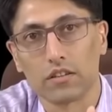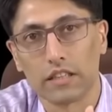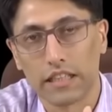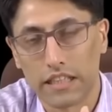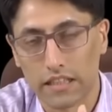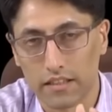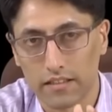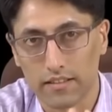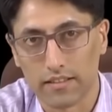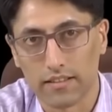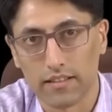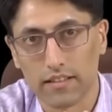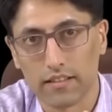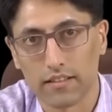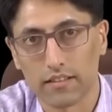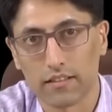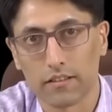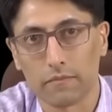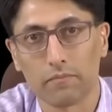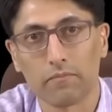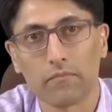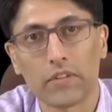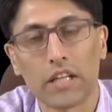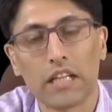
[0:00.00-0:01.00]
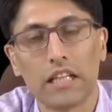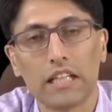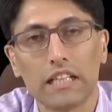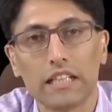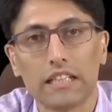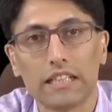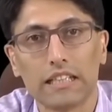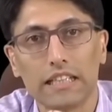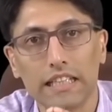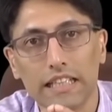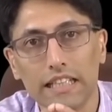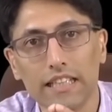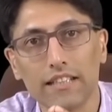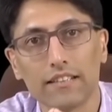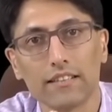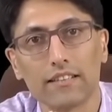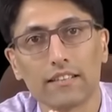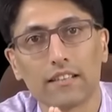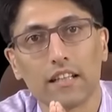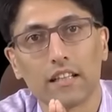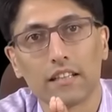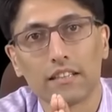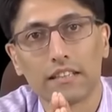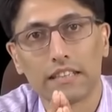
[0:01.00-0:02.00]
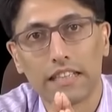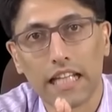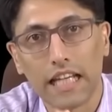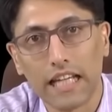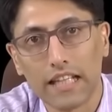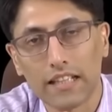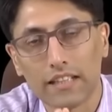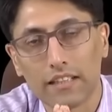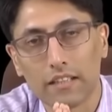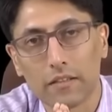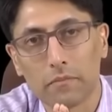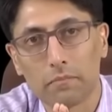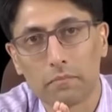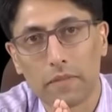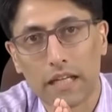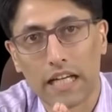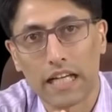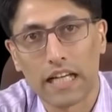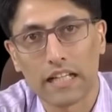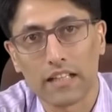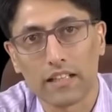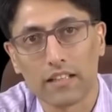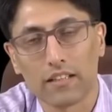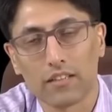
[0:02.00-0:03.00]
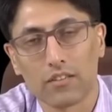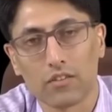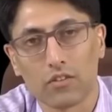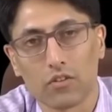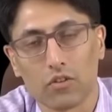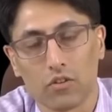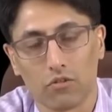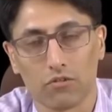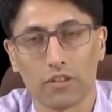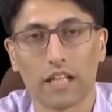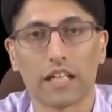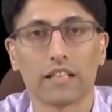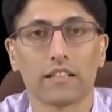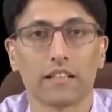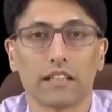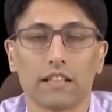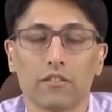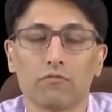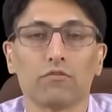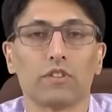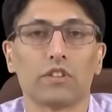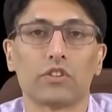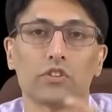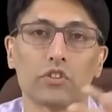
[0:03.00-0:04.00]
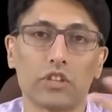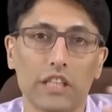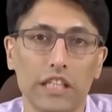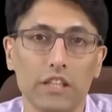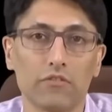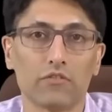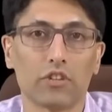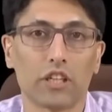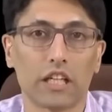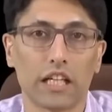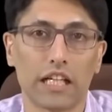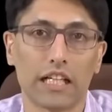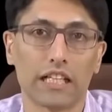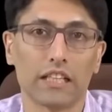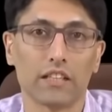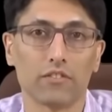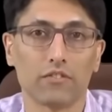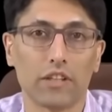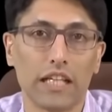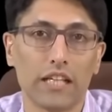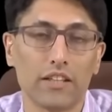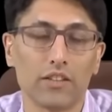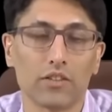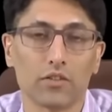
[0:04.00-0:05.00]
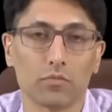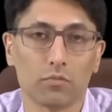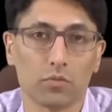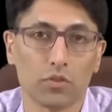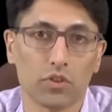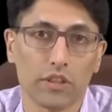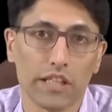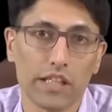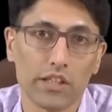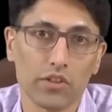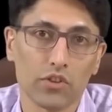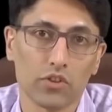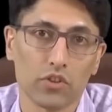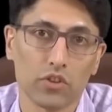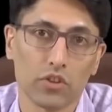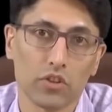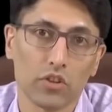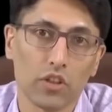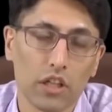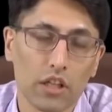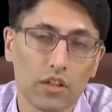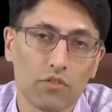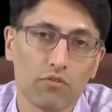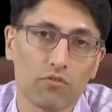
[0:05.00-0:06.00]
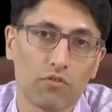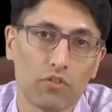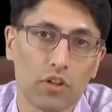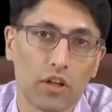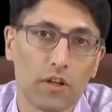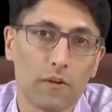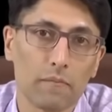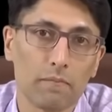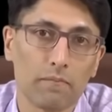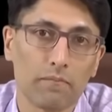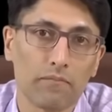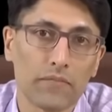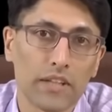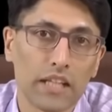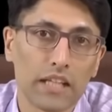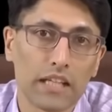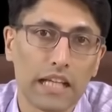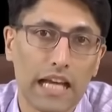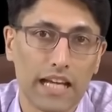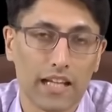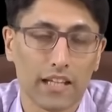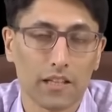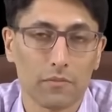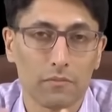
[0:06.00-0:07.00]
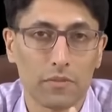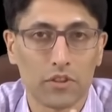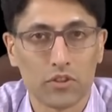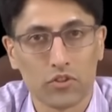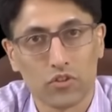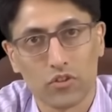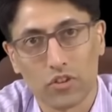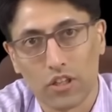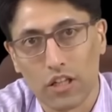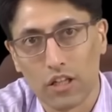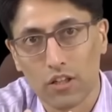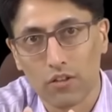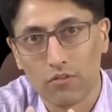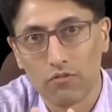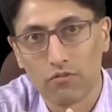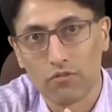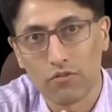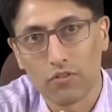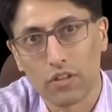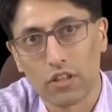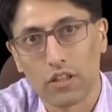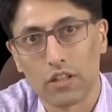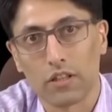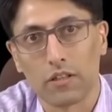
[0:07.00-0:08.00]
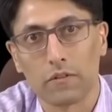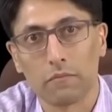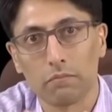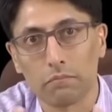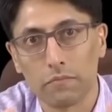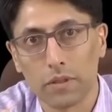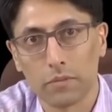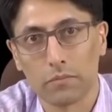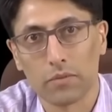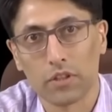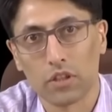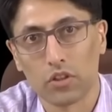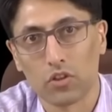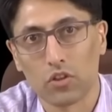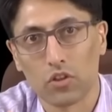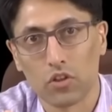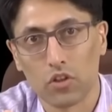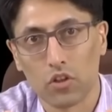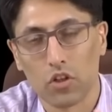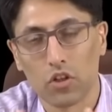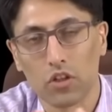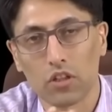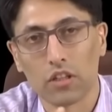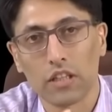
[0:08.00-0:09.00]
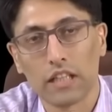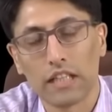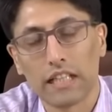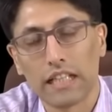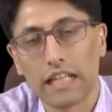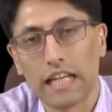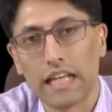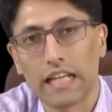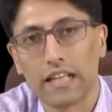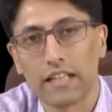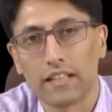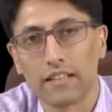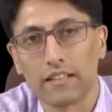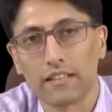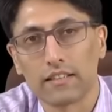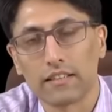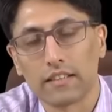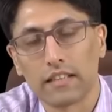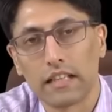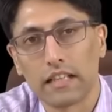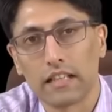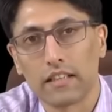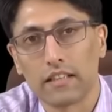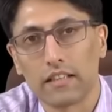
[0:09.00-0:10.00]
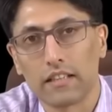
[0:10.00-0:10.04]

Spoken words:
legal system, these dated back, or rather received a kind of inspiration from elements of biblical law and